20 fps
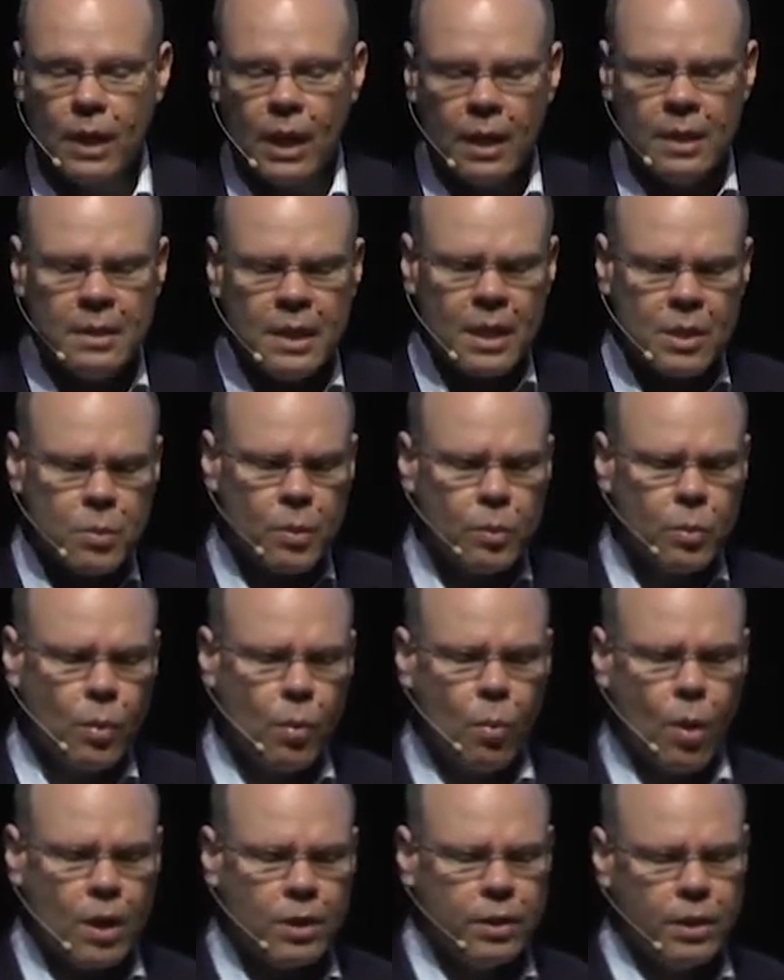And that's what we're
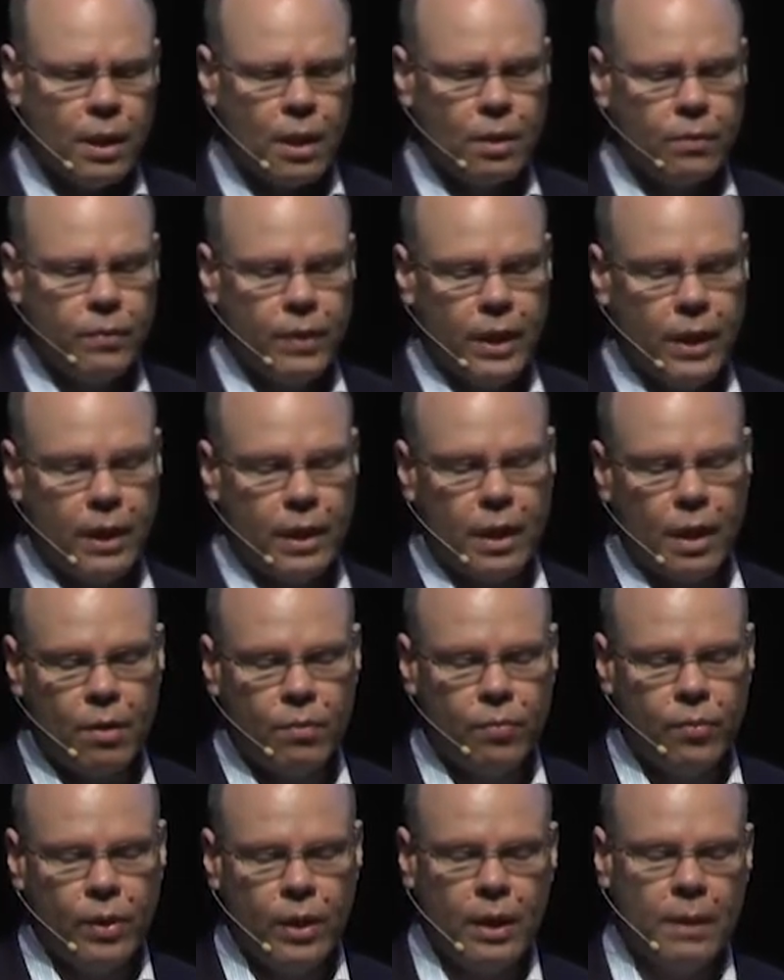watching out very
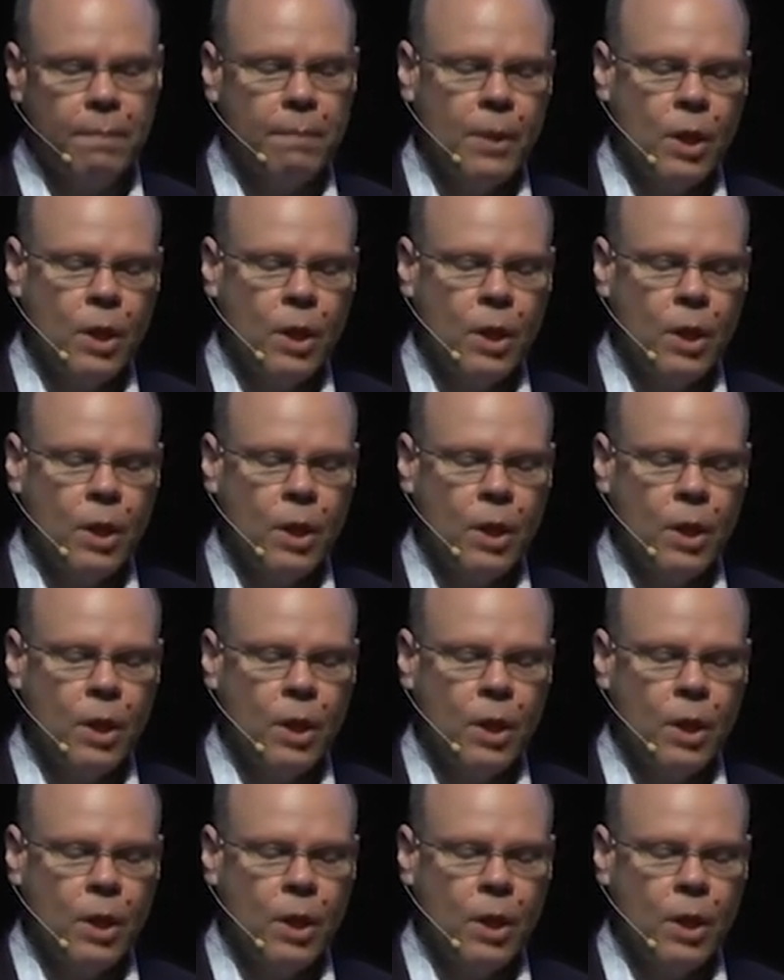carefully.